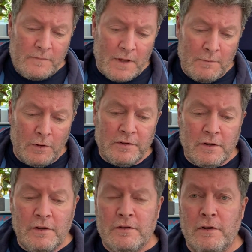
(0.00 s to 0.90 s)
I'm also
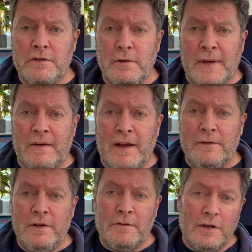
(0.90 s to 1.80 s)
going to talk to you about how
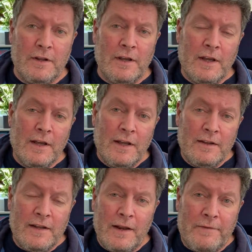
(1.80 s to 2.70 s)
you can
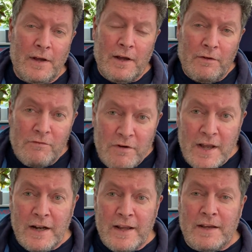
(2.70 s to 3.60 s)
deliver a
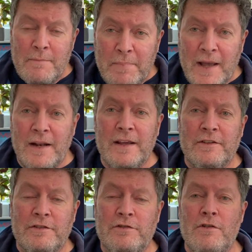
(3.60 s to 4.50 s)
really compelling
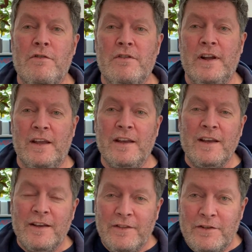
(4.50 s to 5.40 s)
story
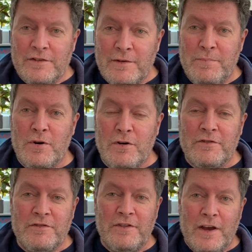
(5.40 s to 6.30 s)
that
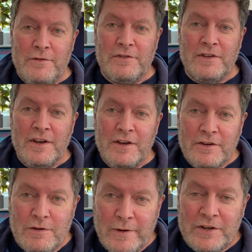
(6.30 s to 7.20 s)
supports those
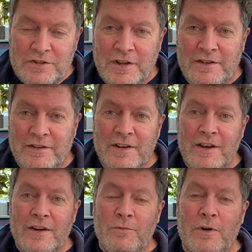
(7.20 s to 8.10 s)
questions.
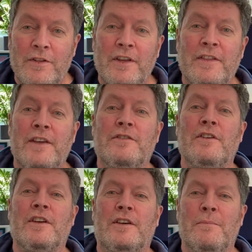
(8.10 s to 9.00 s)
One that's
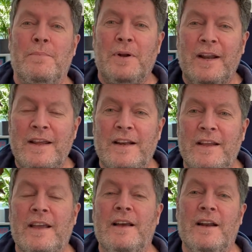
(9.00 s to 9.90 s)
going to completely
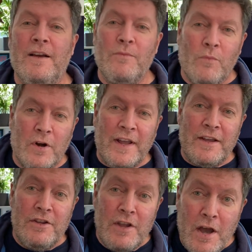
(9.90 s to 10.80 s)
nail it, and one I
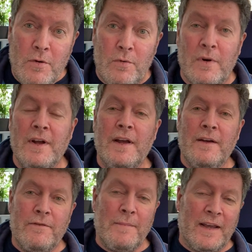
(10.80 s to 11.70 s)
know
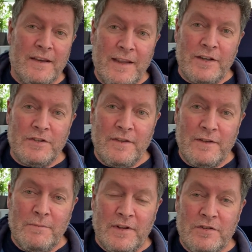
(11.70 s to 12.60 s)
from my connections
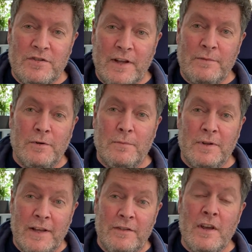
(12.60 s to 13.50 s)
in British Transport
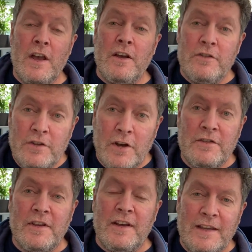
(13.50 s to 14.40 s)
Police
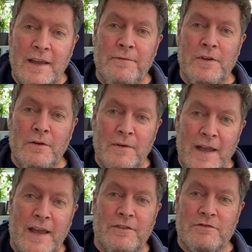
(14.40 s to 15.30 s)
does give you
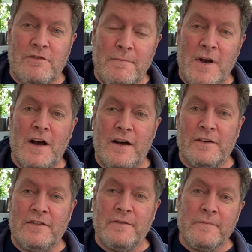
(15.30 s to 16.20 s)
extra
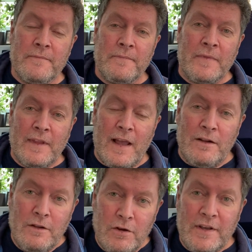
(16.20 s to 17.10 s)
marks. They're
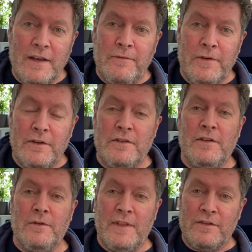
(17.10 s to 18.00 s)
looking for you to
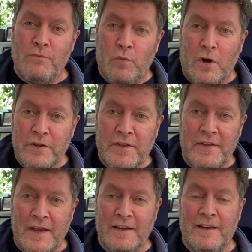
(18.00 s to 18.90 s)
do this one
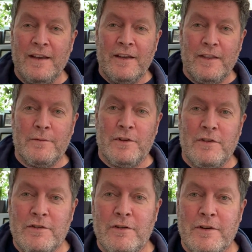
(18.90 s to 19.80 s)
thing that I'm
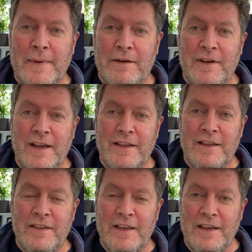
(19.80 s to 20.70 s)
going to talk about
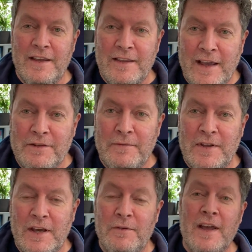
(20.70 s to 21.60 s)
in the next
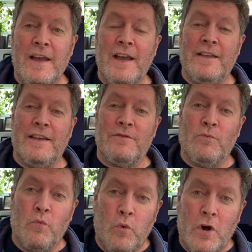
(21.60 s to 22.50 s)
video. And this
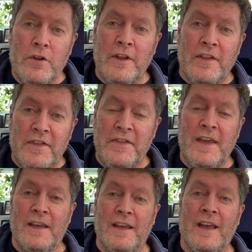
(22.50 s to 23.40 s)
one
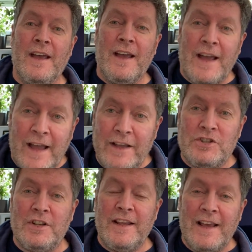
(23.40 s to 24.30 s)
thing
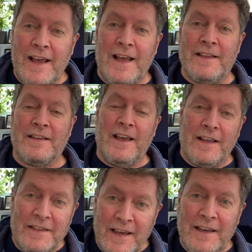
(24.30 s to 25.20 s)
actually has a
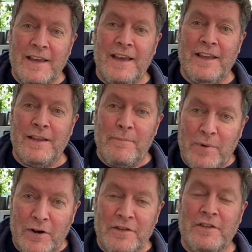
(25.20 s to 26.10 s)
tick in the
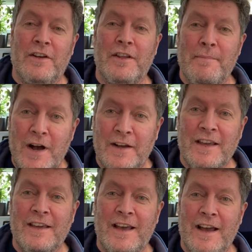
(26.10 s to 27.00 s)
box on the
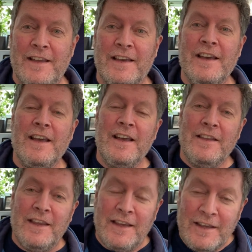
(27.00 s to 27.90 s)
marking guide
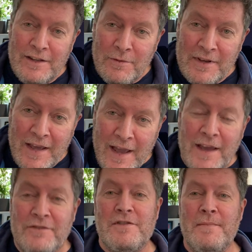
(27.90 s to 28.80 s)
that you get
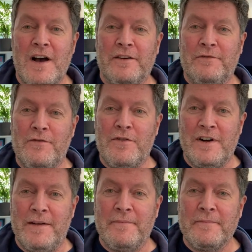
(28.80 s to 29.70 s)
extra marks for it.